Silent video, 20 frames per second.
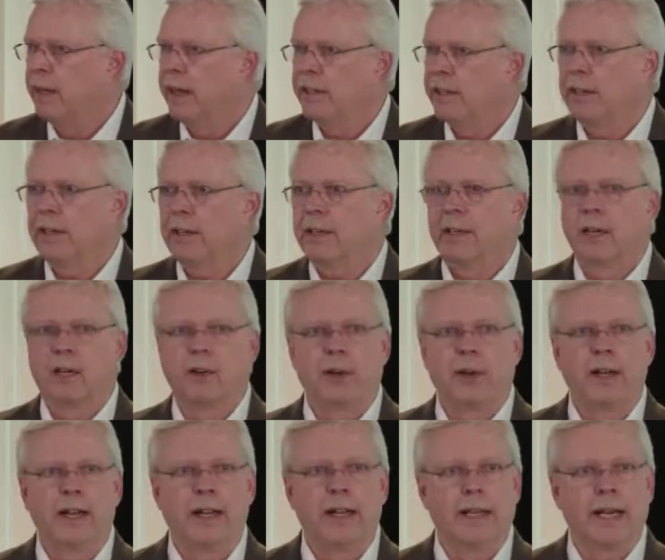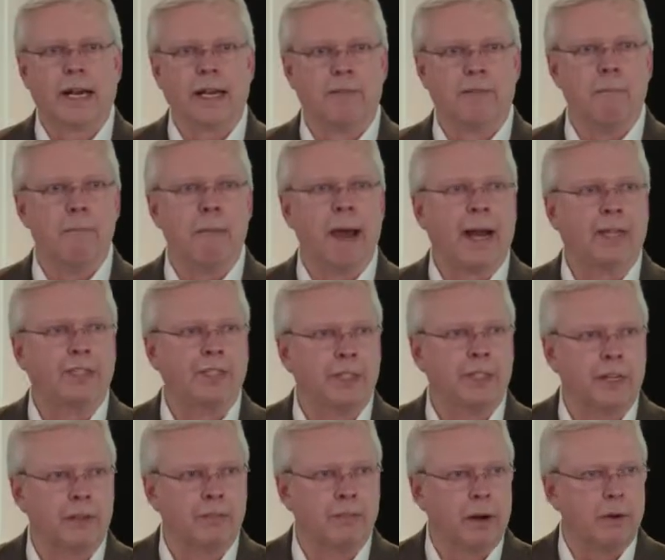And you're not going to create any kind of
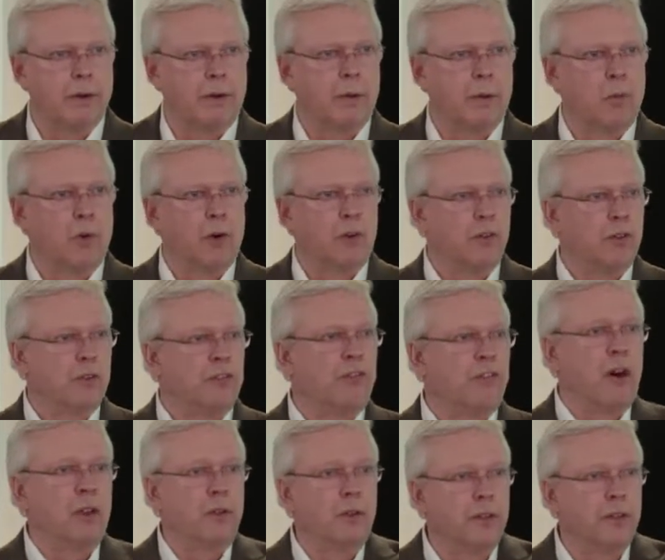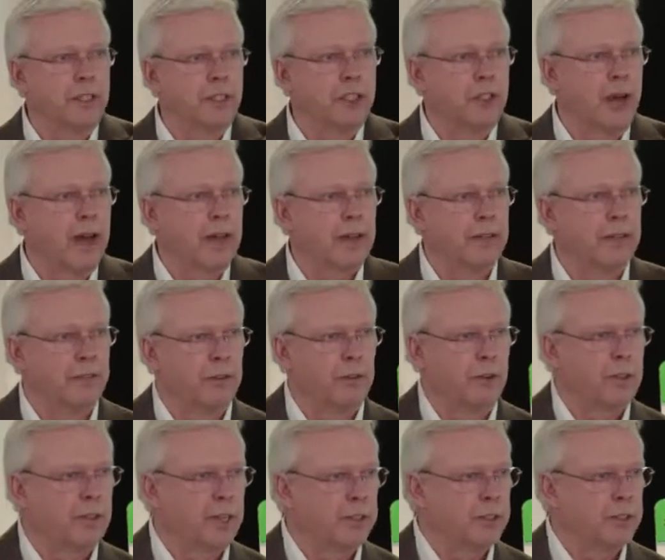imaginative outcome where you follow the track of your
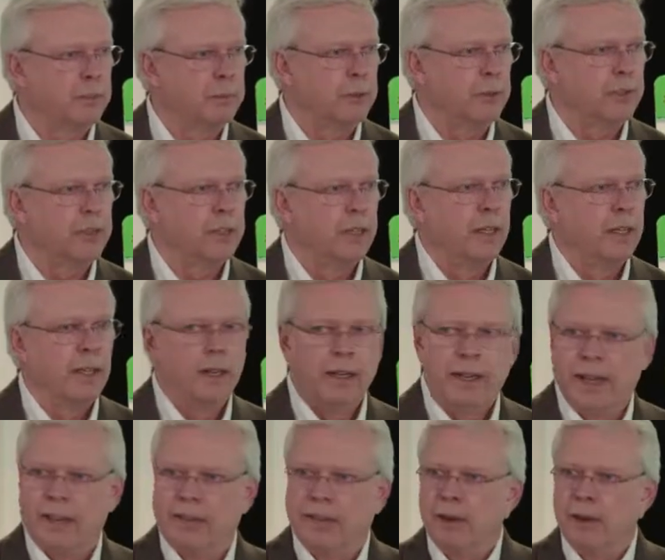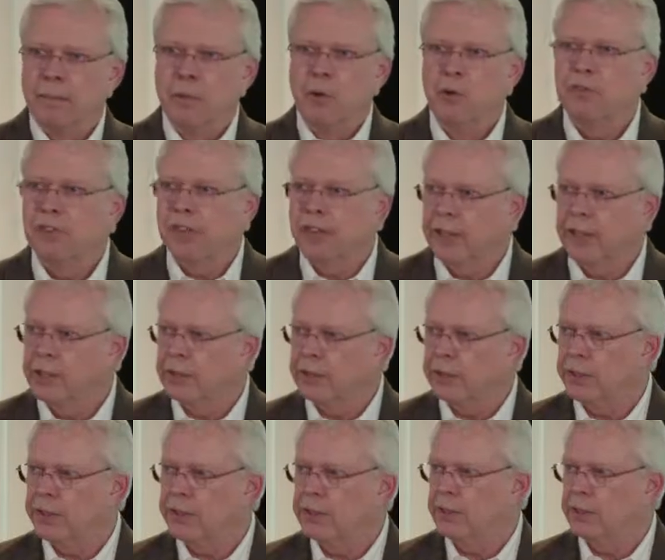customers and their moving
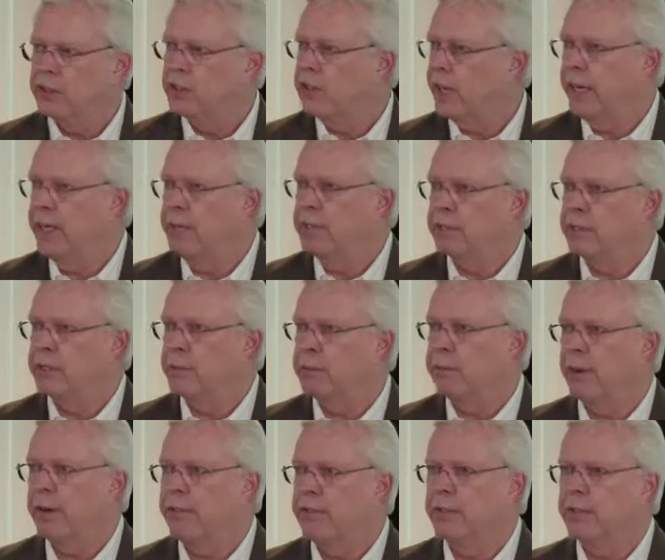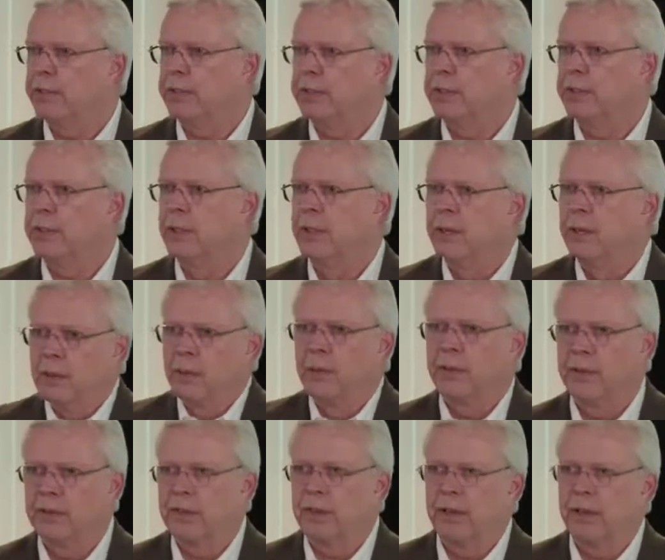interests and changes and preferences
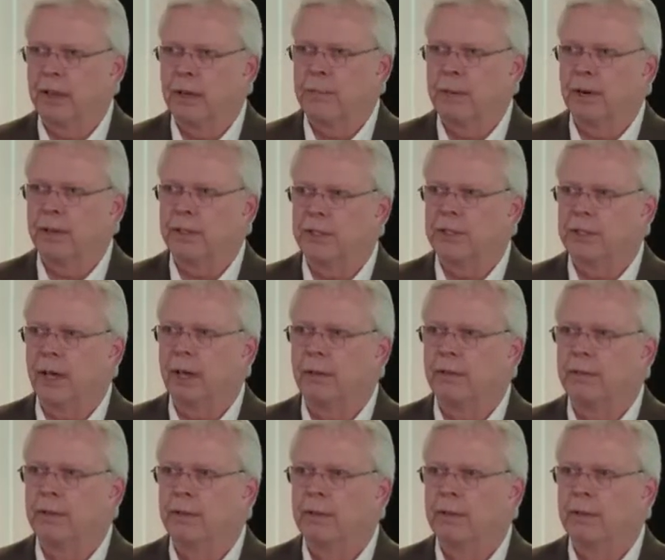when you're thinking about yourself.